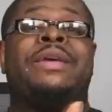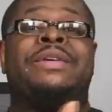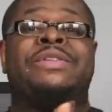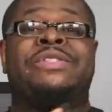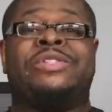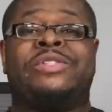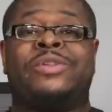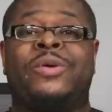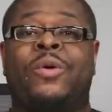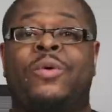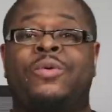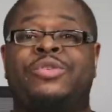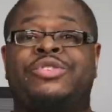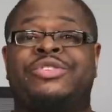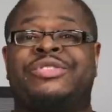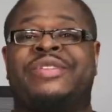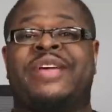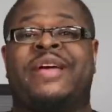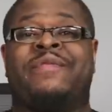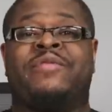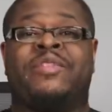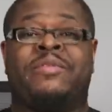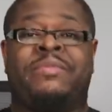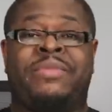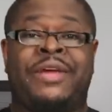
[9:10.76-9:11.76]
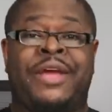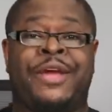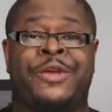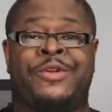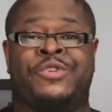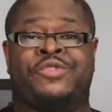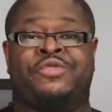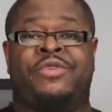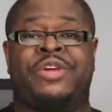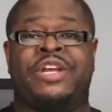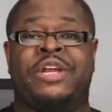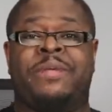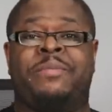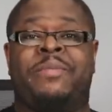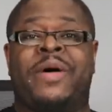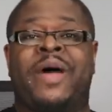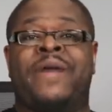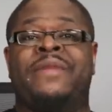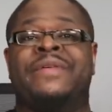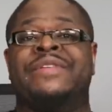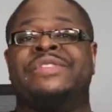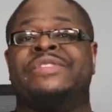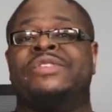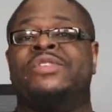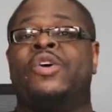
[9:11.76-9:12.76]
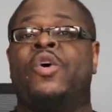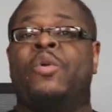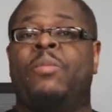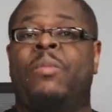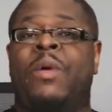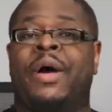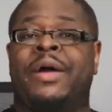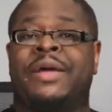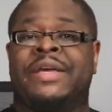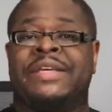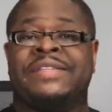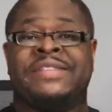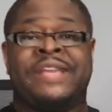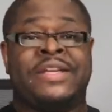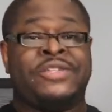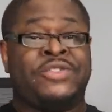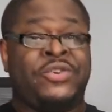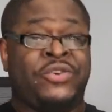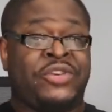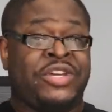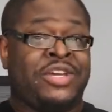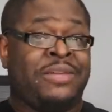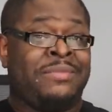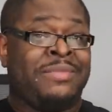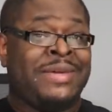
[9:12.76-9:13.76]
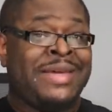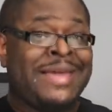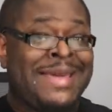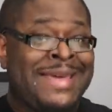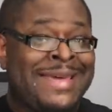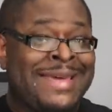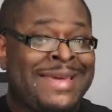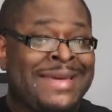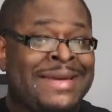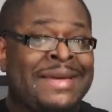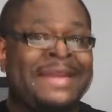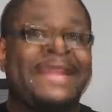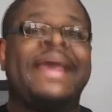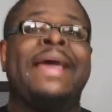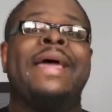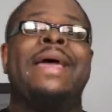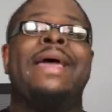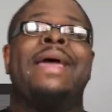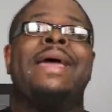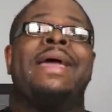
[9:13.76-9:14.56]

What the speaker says: his soldiers after being treated by the snow monkeys that took him in,